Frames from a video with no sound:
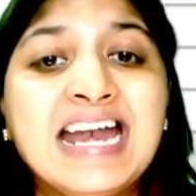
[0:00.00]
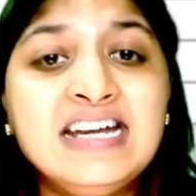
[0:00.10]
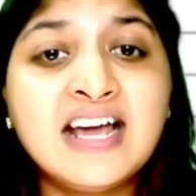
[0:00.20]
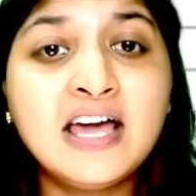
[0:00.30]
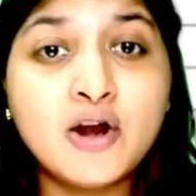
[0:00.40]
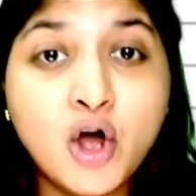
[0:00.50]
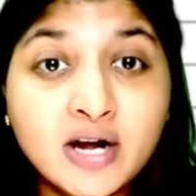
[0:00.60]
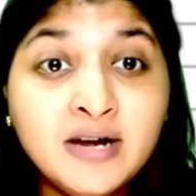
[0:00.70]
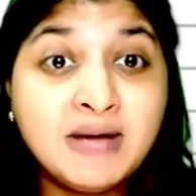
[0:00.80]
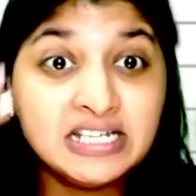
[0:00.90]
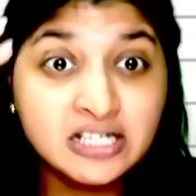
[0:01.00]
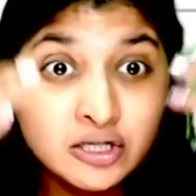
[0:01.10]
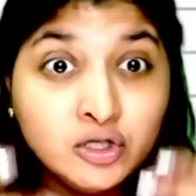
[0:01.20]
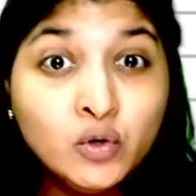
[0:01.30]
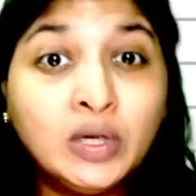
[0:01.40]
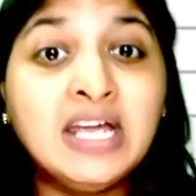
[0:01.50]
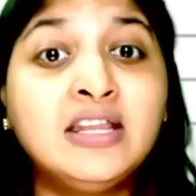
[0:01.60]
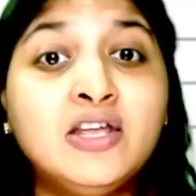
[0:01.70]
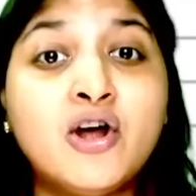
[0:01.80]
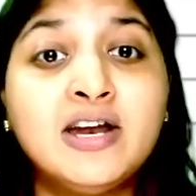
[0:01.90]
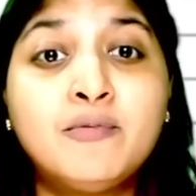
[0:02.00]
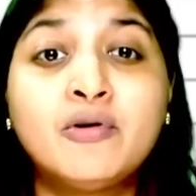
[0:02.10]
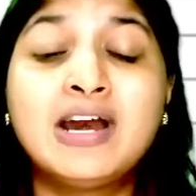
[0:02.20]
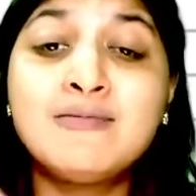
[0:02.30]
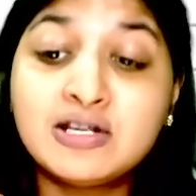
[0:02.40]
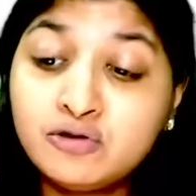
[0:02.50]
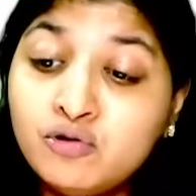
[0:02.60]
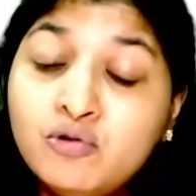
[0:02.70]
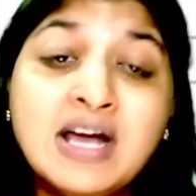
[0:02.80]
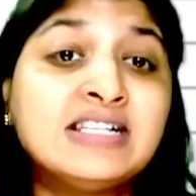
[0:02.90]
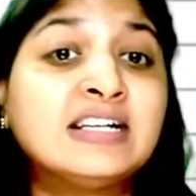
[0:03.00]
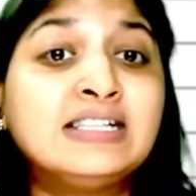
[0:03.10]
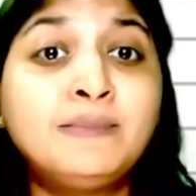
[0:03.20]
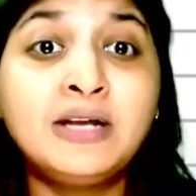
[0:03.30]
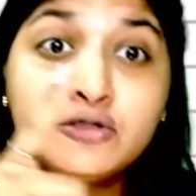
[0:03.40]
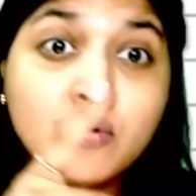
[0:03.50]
entire audit by just looking at the audit program as to who has accepted.